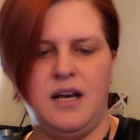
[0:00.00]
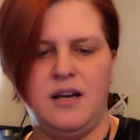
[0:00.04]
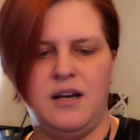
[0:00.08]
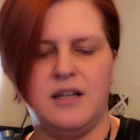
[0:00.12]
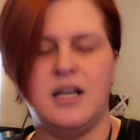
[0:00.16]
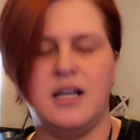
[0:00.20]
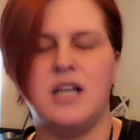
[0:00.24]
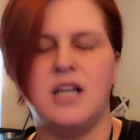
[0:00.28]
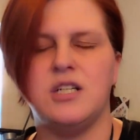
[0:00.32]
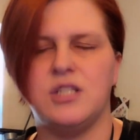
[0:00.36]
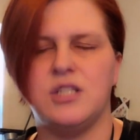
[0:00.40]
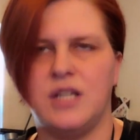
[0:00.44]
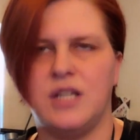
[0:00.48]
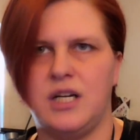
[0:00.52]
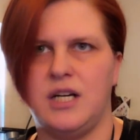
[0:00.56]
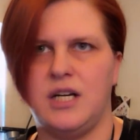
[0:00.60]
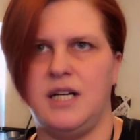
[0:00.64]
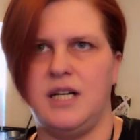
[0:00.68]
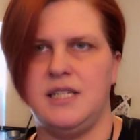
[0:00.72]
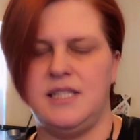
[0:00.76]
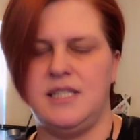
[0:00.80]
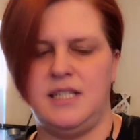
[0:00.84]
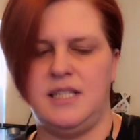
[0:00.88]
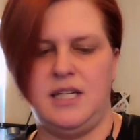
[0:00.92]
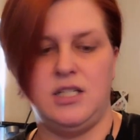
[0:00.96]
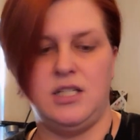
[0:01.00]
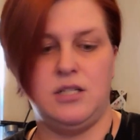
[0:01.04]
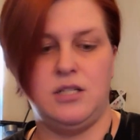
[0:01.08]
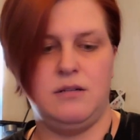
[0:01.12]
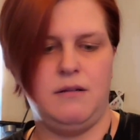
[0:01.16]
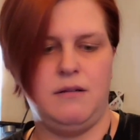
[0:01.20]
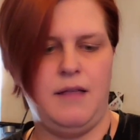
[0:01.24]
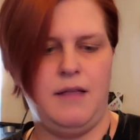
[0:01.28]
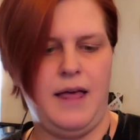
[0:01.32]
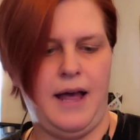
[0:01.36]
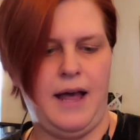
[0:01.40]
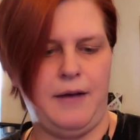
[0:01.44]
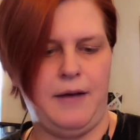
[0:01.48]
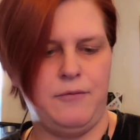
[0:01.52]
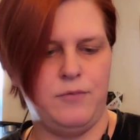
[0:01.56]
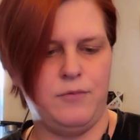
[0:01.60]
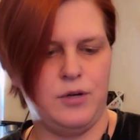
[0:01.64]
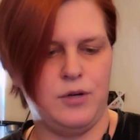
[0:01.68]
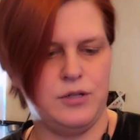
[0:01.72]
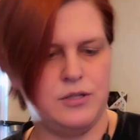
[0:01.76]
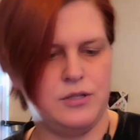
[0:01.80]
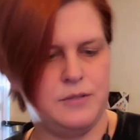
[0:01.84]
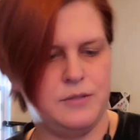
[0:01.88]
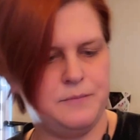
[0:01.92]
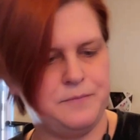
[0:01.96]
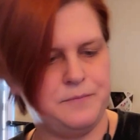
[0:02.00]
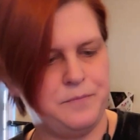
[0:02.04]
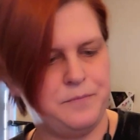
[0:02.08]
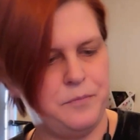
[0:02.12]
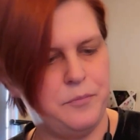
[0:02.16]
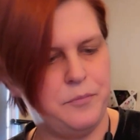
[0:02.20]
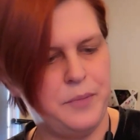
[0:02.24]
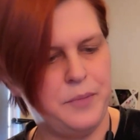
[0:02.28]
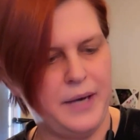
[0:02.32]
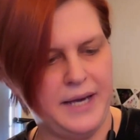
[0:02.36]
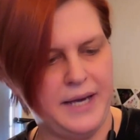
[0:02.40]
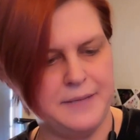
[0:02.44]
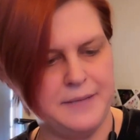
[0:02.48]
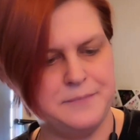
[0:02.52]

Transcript: country cross stitch, words. But